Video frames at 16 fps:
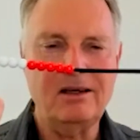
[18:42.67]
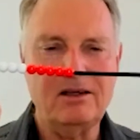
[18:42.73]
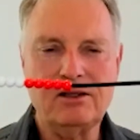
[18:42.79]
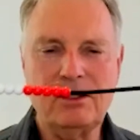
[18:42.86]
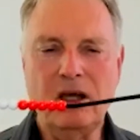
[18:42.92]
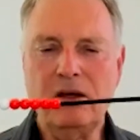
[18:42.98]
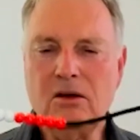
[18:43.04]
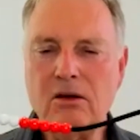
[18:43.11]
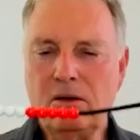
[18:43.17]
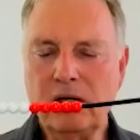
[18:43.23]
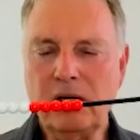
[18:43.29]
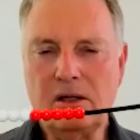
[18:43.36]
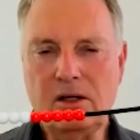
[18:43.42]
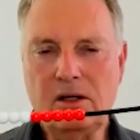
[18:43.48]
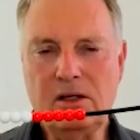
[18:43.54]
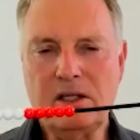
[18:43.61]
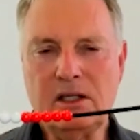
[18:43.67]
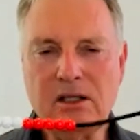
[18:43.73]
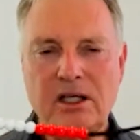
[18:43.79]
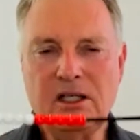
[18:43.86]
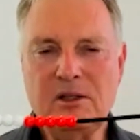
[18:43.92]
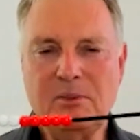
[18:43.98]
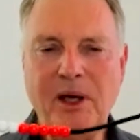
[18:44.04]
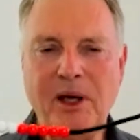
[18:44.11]
so good at using
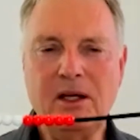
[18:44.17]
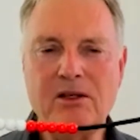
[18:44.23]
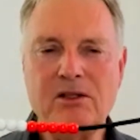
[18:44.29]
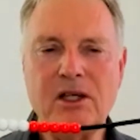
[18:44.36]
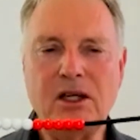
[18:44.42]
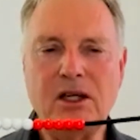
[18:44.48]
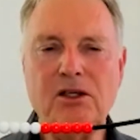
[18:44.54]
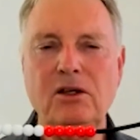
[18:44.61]
these beads that